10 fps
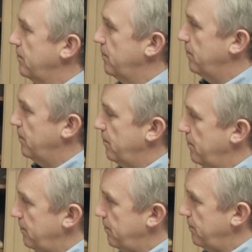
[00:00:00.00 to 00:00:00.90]

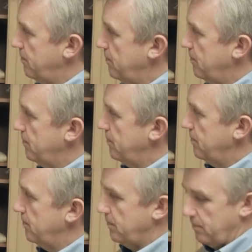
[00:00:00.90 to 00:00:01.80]

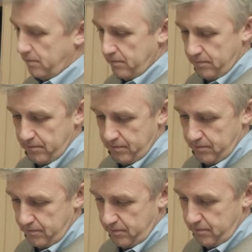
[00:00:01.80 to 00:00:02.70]

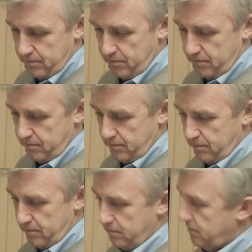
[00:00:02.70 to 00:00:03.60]

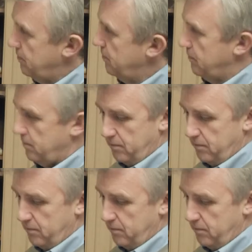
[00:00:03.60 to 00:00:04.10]
No words are spoken by the person on screen.